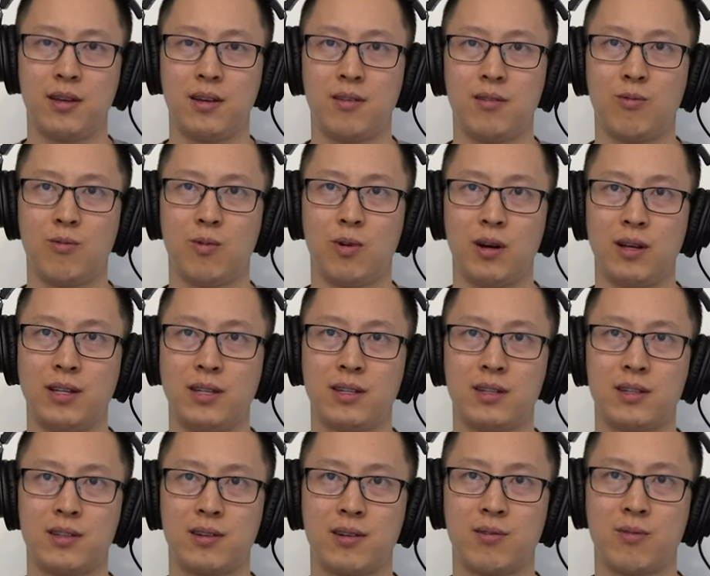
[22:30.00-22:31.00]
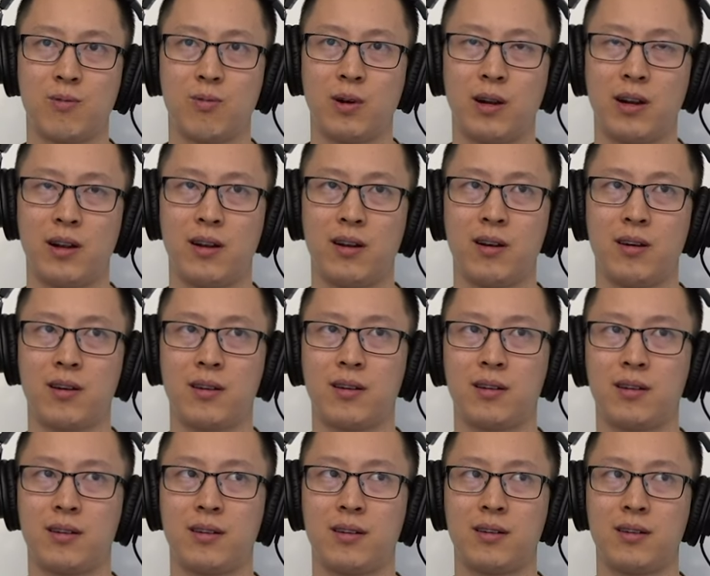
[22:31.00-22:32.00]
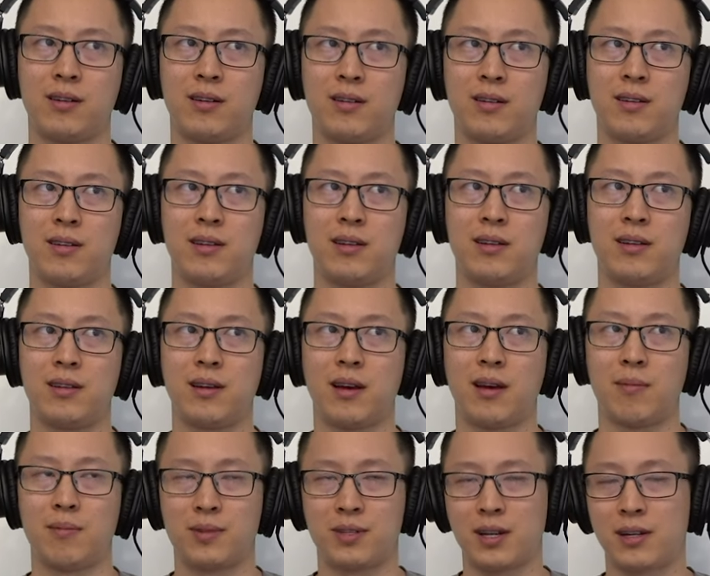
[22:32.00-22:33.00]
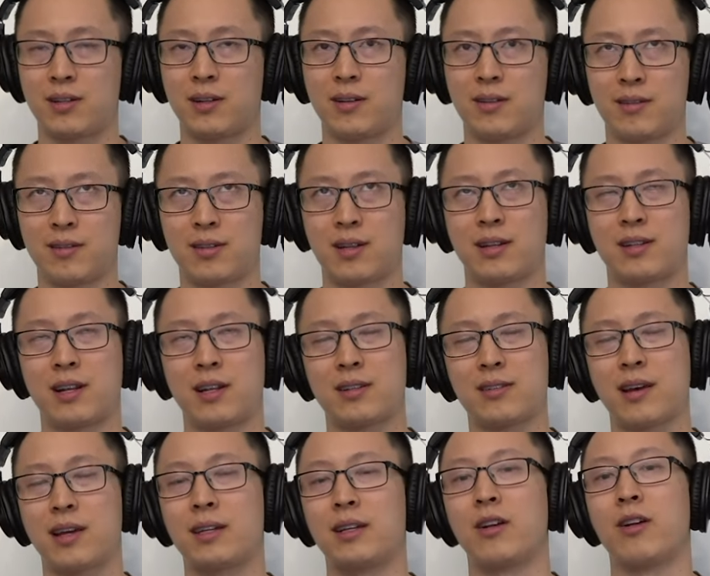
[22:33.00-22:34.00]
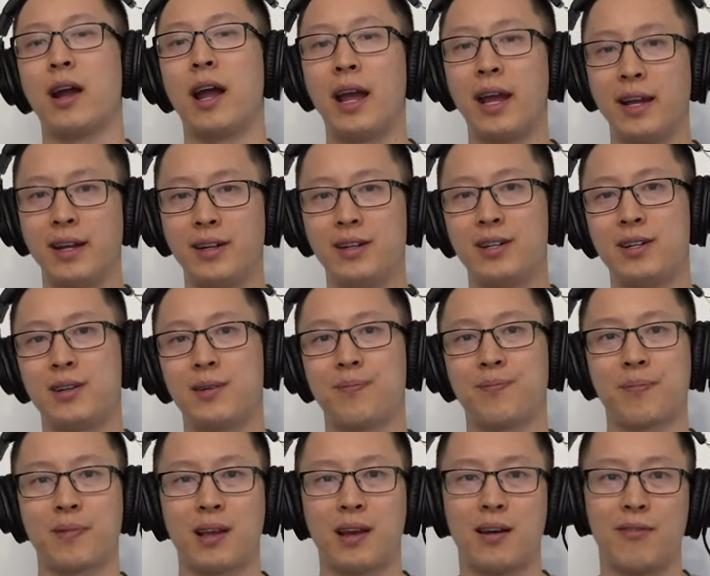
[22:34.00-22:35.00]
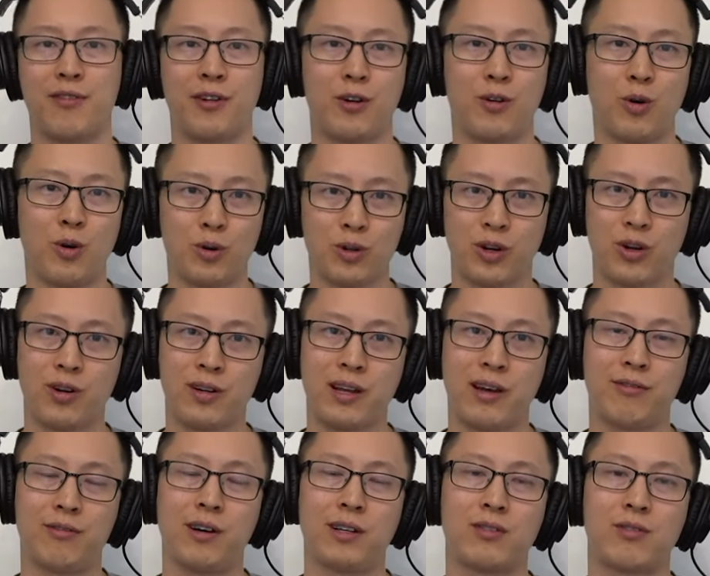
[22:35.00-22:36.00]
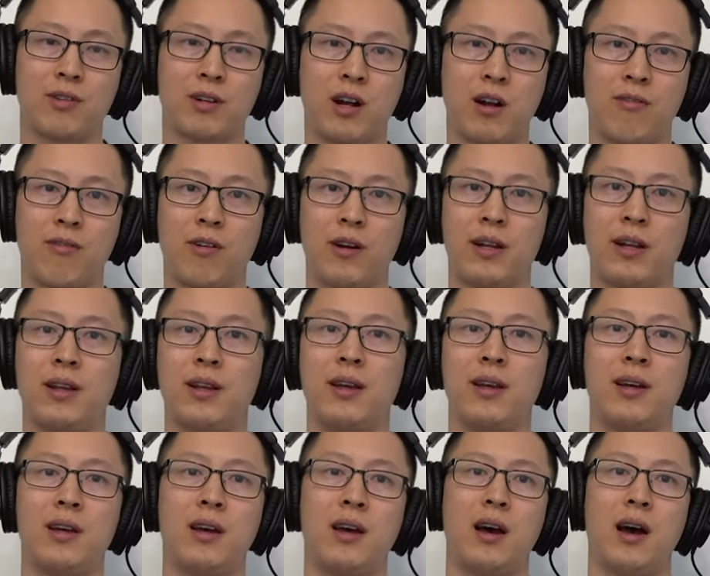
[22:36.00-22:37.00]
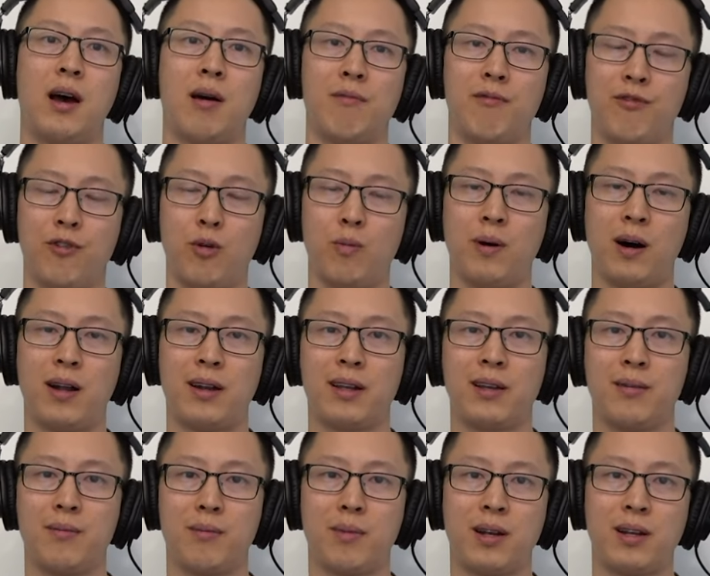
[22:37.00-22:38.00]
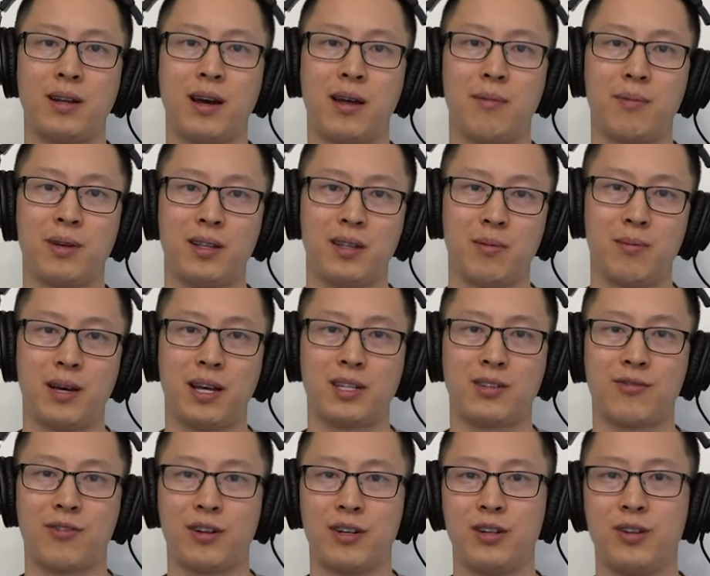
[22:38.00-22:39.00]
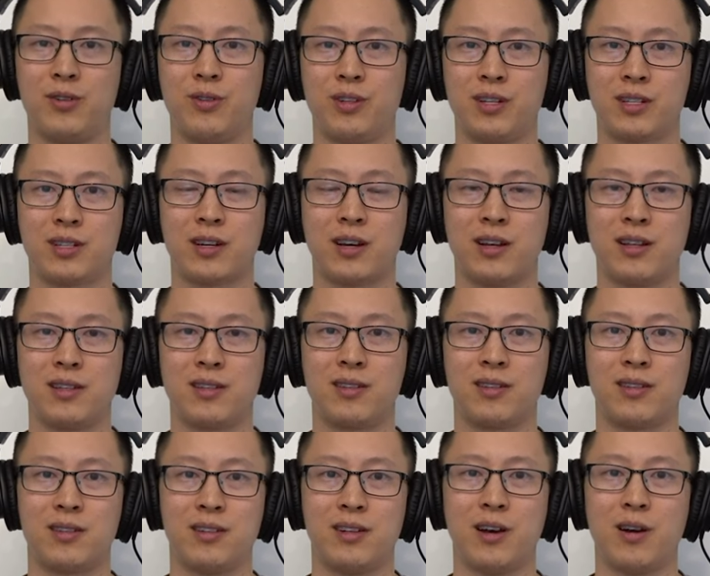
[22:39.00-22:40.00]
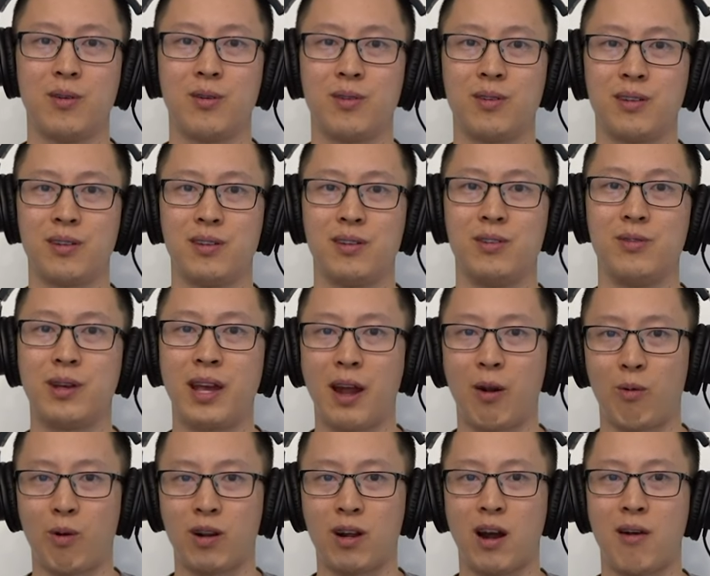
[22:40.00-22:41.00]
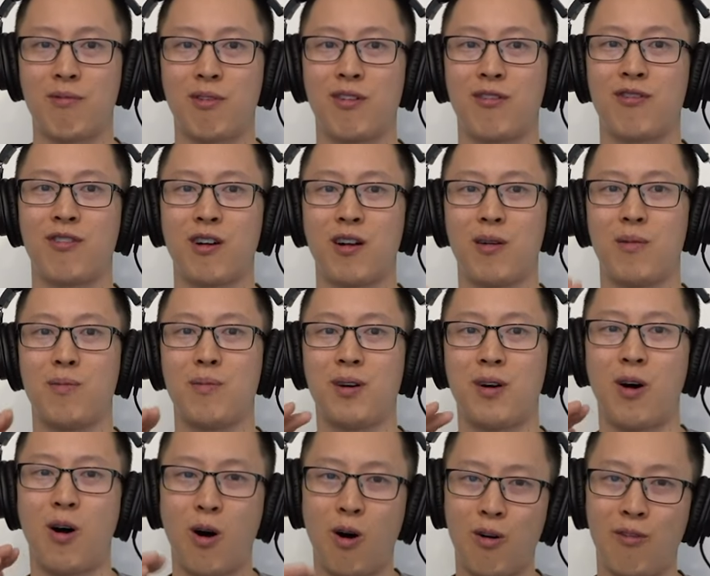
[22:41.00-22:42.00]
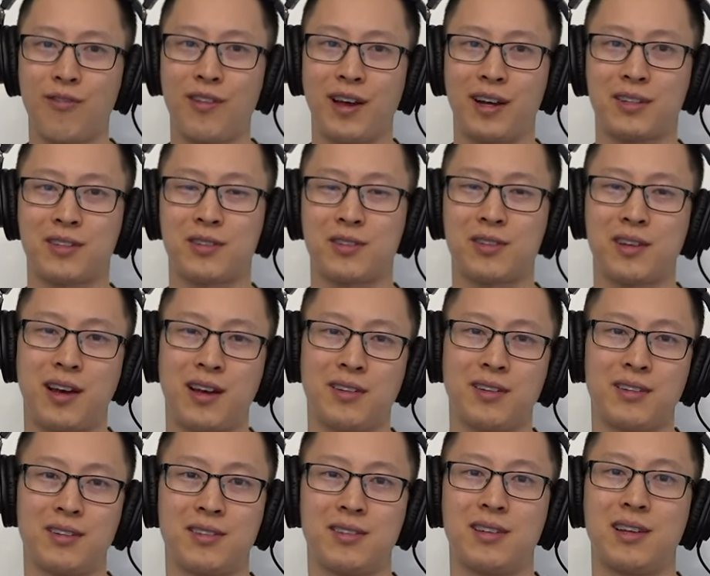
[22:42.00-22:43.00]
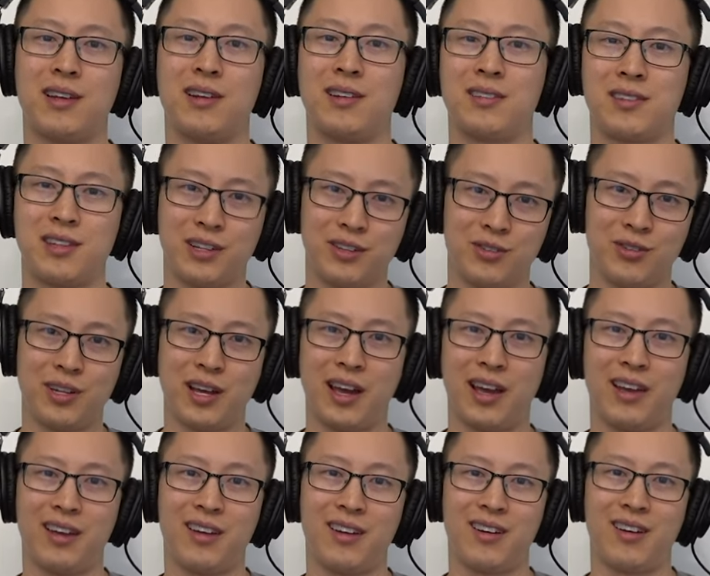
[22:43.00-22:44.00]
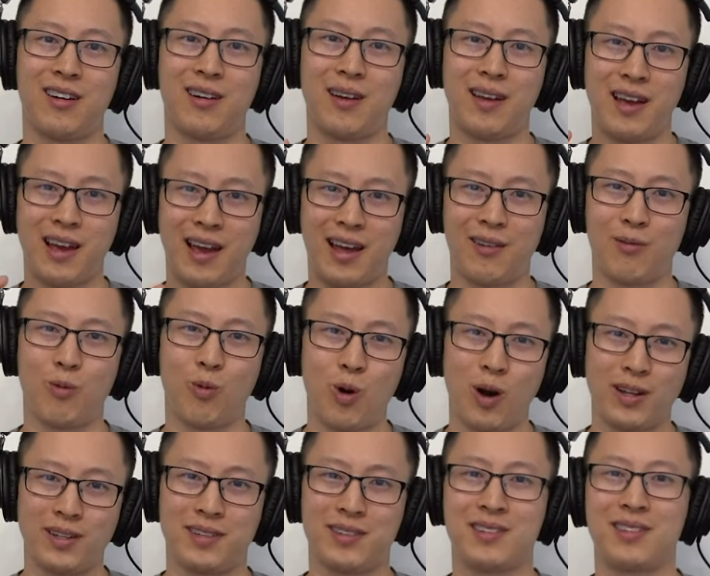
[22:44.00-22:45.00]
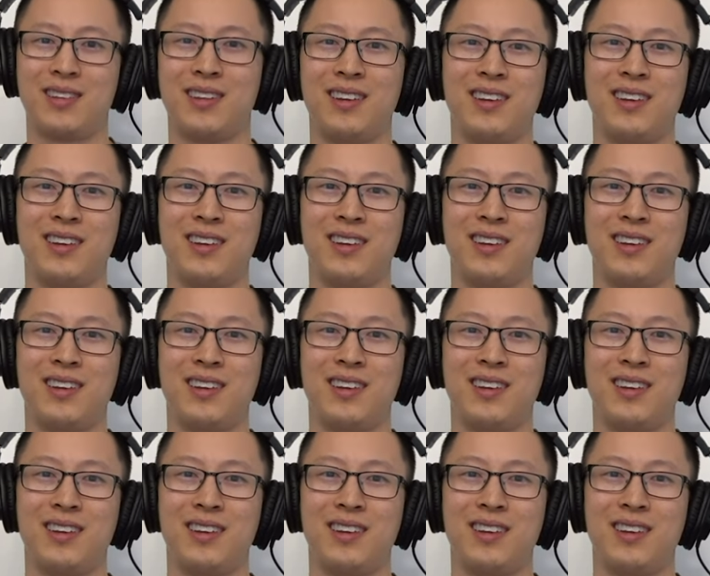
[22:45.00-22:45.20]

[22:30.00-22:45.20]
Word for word: ones where, um, such such as like your age, if you're older, you have less recovery. Um, full body might not be the best for you just because, you know, you can't recover from all of the exercises in a single day at once.